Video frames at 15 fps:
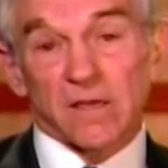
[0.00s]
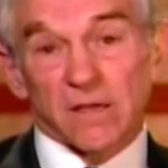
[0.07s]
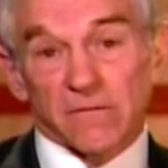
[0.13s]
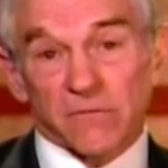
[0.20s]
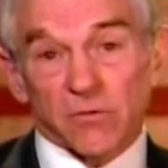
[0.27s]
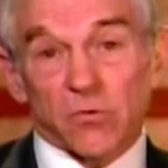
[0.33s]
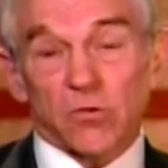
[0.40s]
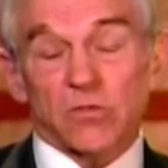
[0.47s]

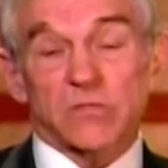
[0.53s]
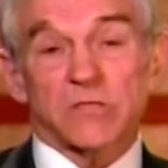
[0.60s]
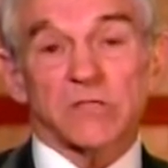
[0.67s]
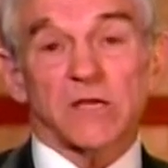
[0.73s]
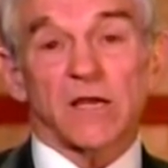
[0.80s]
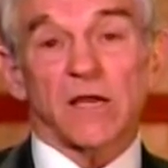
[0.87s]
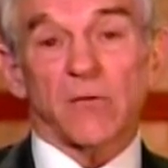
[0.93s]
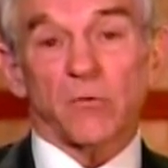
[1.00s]
Of course,
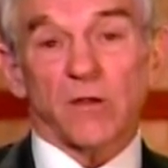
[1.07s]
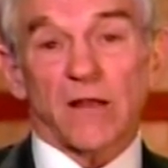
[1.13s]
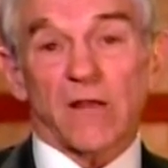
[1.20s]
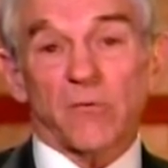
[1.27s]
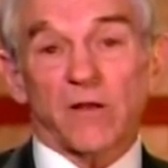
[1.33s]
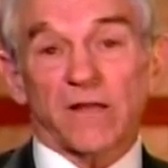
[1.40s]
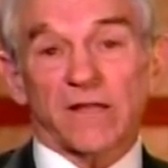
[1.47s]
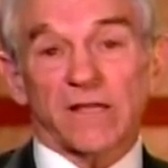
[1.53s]
where I
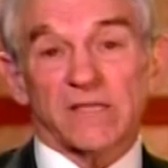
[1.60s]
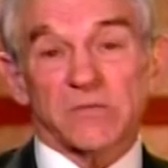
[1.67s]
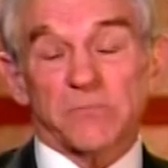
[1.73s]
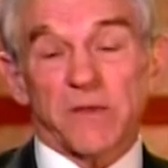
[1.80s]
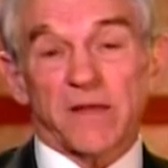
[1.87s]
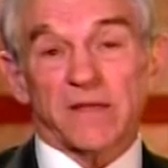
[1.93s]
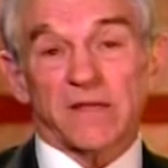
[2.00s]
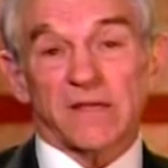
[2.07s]
want to cut
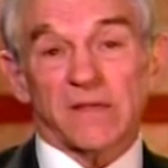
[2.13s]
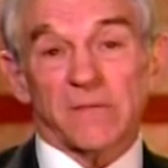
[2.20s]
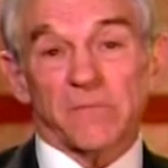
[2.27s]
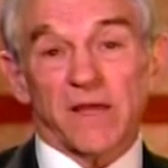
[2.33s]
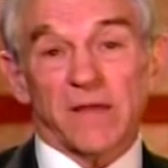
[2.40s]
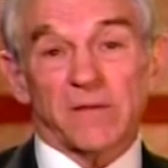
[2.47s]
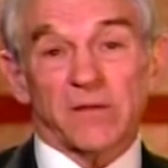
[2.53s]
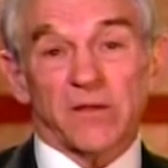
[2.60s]
spending
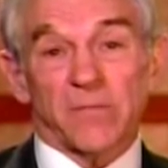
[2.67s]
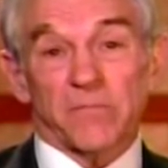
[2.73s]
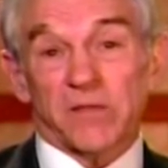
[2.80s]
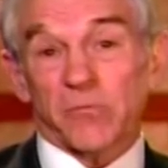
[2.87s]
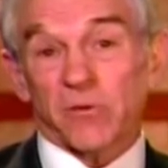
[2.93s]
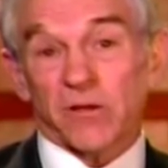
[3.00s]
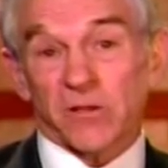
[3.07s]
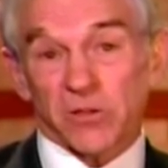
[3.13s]
might not be
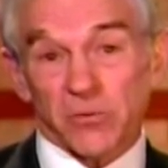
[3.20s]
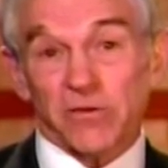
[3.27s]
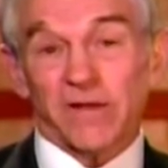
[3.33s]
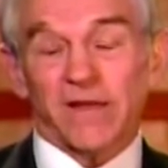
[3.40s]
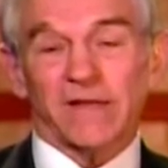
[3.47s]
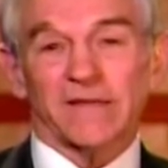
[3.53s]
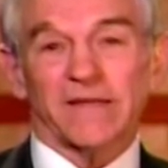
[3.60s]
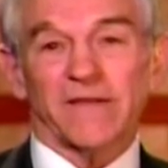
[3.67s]
where you would
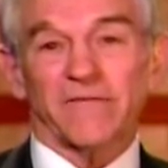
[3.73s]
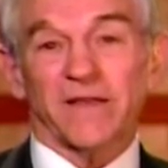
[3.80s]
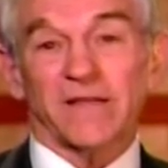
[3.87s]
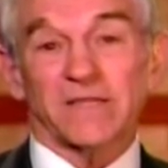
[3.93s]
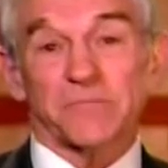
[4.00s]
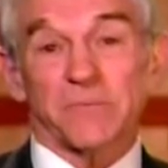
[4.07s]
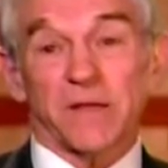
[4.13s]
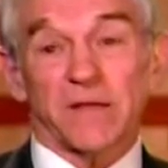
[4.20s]
like to have
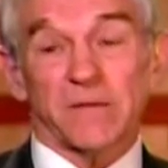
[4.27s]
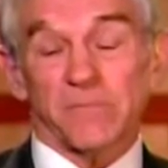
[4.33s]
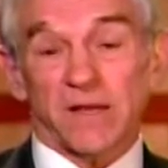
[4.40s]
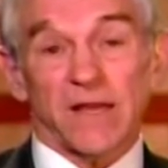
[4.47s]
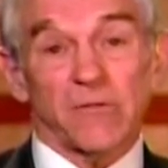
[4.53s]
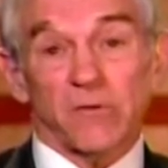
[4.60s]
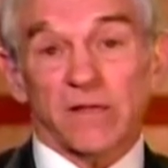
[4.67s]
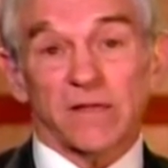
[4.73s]
cut spending, but
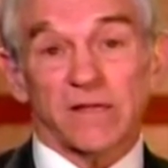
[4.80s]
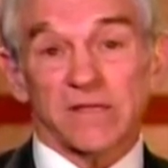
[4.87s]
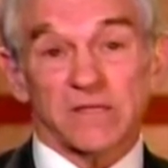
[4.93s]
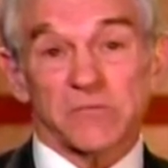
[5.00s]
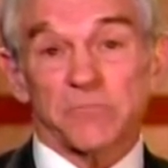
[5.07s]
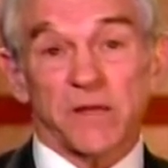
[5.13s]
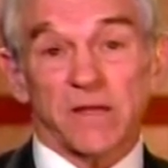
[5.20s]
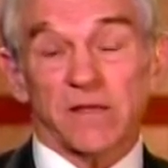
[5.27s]
I want to cut the
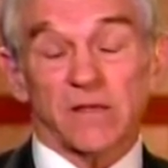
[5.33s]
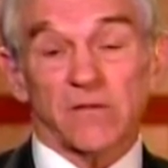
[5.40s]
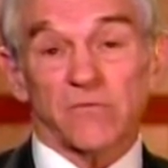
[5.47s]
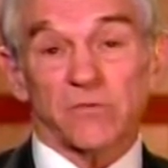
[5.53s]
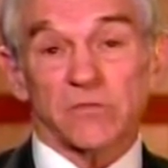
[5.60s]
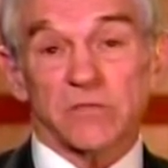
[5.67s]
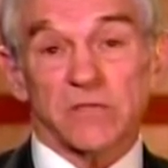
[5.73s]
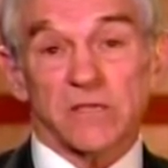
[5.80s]
spending
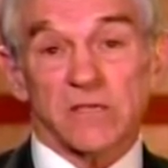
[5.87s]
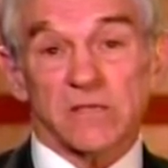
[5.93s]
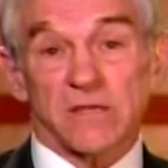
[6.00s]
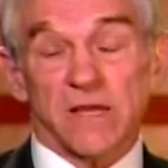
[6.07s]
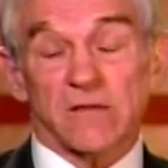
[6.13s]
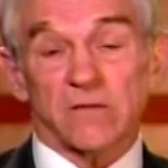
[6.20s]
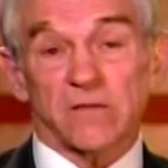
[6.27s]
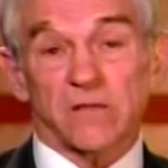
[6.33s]
overseas.
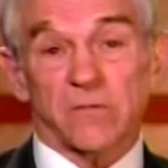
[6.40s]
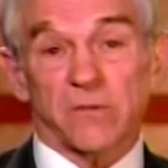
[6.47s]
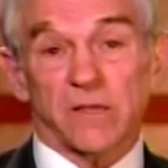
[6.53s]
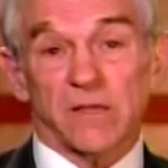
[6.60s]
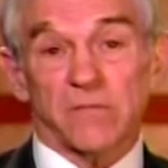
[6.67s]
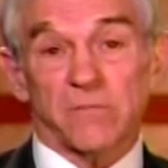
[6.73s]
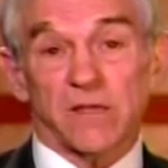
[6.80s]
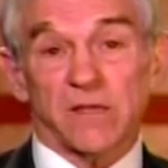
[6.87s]
I don't think we
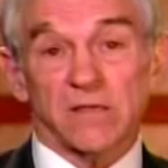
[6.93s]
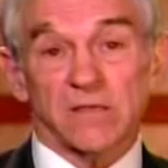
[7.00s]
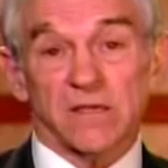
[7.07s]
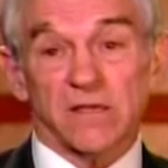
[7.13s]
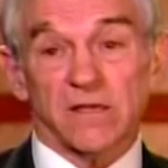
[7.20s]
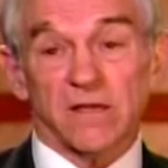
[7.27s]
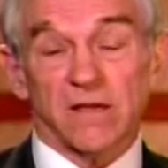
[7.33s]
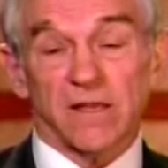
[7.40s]
can
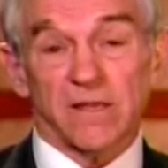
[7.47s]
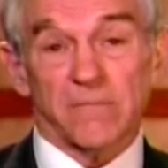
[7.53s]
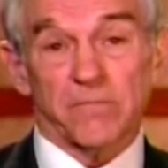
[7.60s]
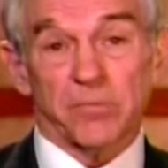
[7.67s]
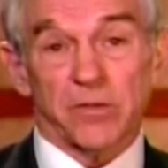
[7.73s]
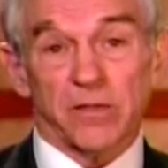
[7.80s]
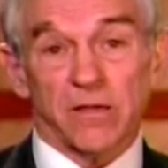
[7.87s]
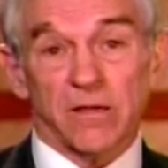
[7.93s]
maintain our
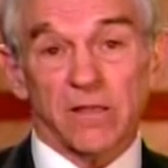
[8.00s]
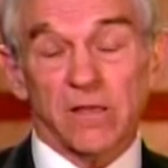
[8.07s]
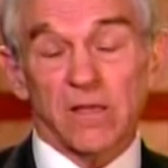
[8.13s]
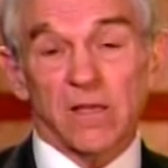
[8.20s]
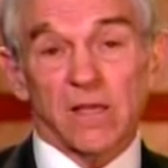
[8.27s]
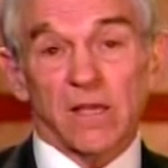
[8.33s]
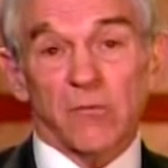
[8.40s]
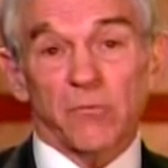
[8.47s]
empire
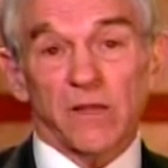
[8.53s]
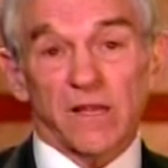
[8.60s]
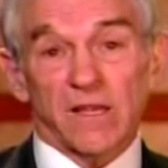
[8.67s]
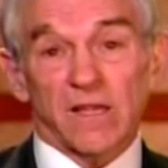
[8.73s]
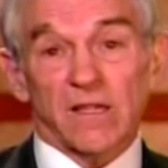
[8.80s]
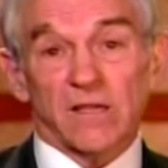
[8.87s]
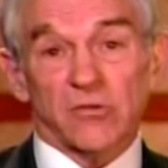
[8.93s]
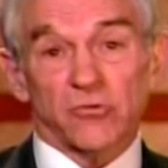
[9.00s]
and we can
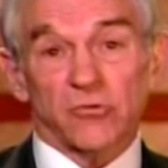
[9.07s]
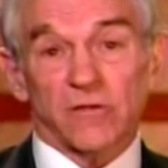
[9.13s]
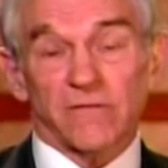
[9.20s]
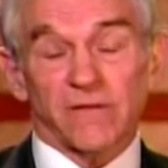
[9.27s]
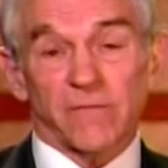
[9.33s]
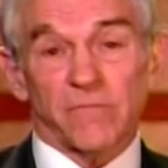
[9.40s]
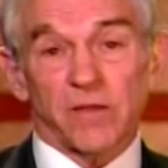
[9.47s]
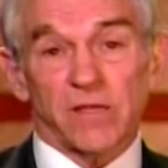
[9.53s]
get control of
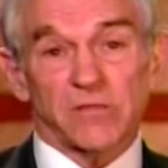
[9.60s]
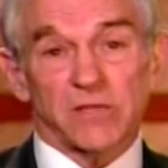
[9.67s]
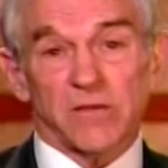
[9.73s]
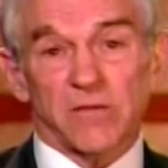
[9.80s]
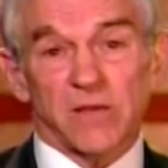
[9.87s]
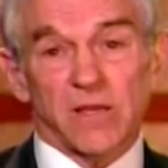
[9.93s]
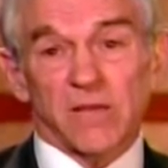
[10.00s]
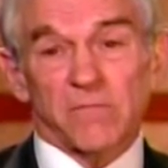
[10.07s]
our
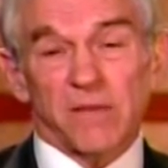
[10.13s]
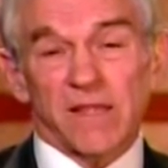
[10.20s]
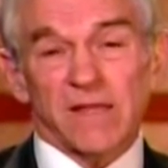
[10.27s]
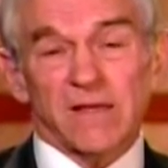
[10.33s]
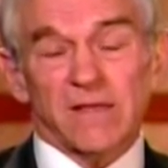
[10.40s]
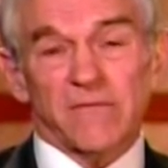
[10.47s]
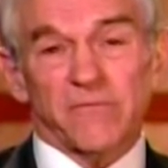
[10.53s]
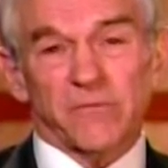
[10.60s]
budget,
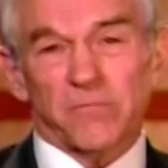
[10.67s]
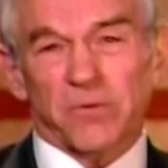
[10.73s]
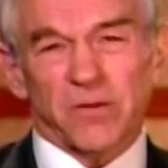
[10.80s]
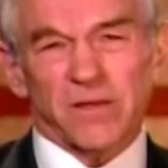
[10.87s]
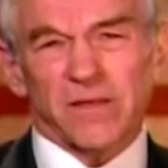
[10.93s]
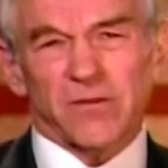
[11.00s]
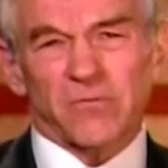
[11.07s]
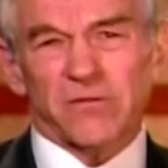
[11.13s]
mainly for
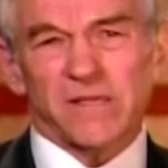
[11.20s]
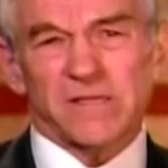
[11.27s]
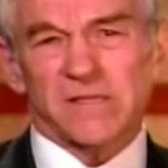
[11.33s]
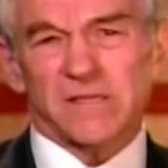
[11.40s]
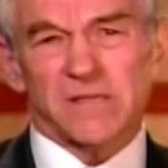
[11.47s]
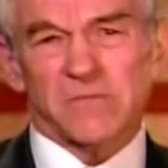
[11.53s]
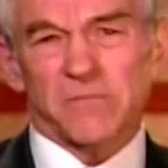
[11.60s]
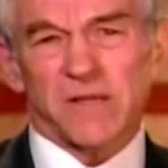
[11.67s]
political
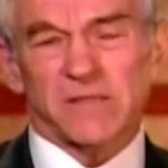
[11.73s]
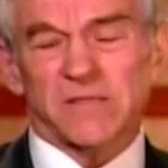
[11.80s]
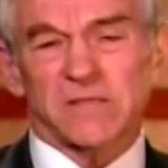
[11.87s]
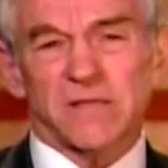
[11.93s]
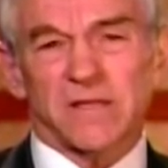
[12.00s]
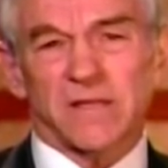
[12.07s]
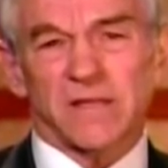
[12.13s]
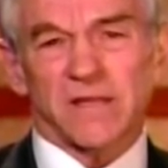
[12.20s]
reasons as much as
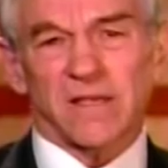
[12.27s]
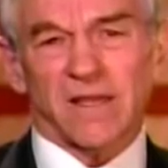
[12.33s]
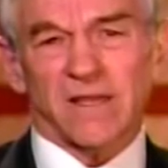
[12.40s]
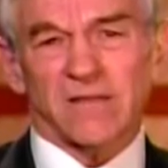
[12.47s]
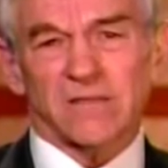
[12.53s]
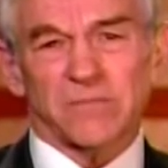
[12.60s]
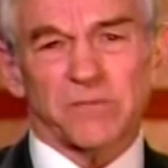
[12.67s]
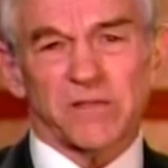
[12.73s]
anything
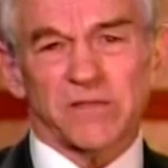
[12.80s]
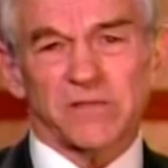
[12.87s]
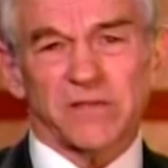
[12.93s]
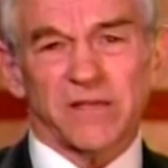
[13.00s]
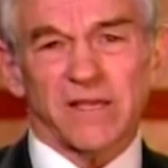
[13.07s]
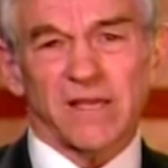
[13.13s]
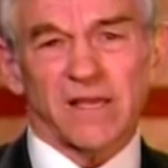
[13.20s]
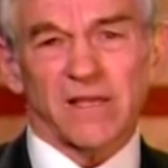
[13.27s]
else, because you
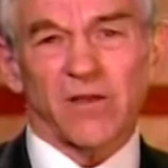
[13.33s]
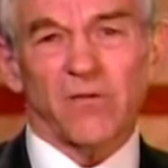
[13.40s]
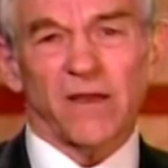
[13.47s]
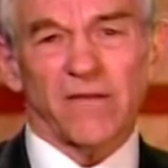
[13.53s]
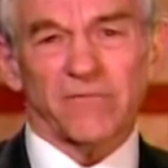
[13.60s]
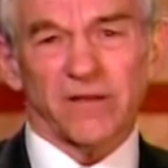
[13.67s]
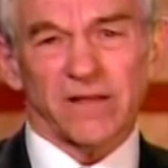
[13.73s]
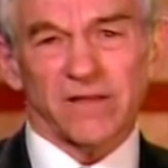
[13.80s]
can't go
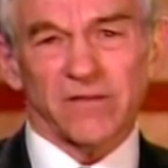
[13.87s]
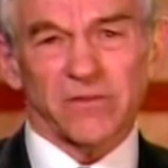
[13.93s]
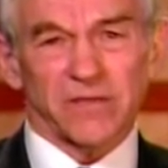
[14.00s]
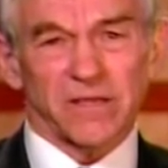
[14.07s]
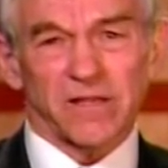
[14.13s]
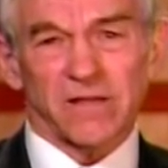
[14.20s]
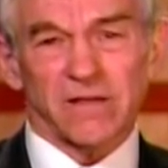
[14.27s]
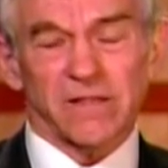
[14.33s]
after health
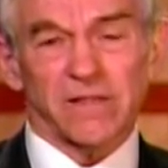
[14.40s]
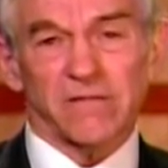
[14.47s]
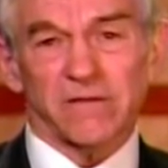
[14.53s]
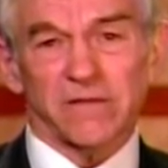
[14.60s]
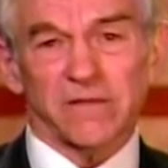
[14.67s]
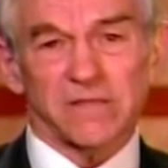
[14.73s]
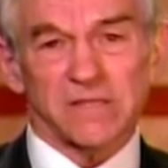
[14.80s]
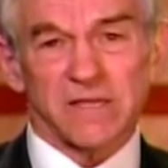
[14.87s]
care here
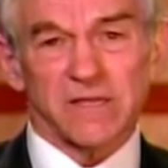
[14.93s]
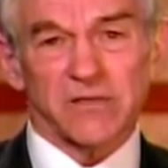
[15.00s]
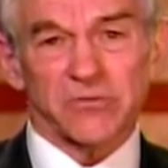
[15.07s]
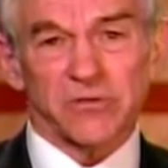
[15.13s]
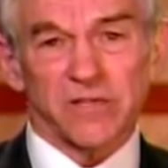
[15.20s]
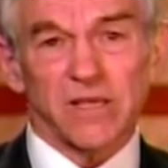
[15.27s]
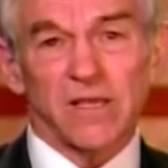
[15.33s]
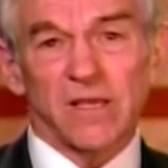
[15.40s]
in this
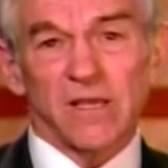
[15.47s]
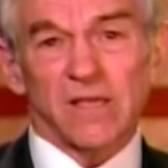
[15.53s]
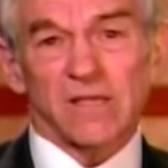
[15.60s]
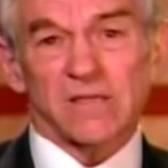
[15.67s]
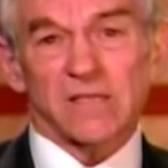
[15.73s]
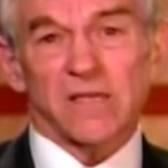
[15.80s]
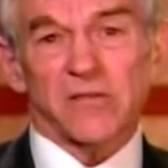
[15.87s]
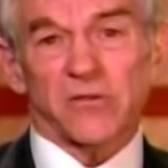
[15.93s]
country and
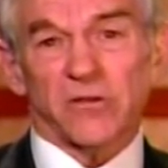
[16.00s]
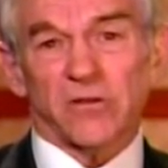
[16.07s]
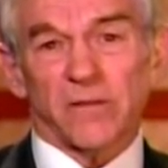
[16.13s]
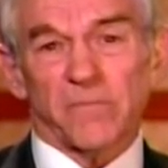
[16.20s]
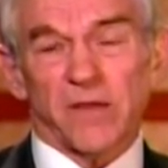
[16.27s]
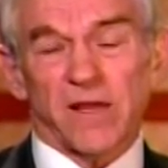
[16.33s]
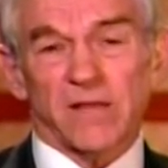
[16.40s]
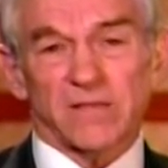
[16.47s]
say you're going to
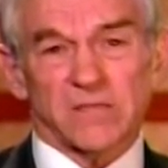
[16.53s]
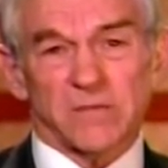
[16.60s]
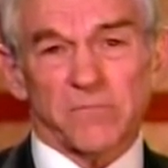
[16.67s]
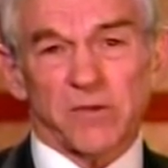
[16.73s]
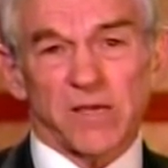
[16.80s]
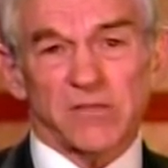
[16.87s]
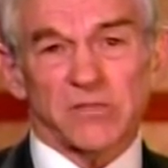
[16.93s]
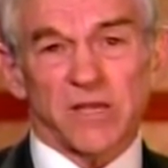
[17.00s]
balance the
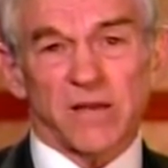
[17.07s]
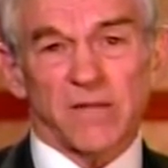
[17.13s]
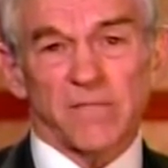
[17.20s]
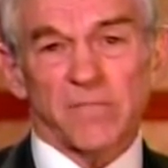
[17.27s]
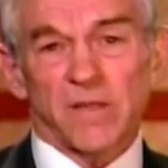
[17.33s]
budget.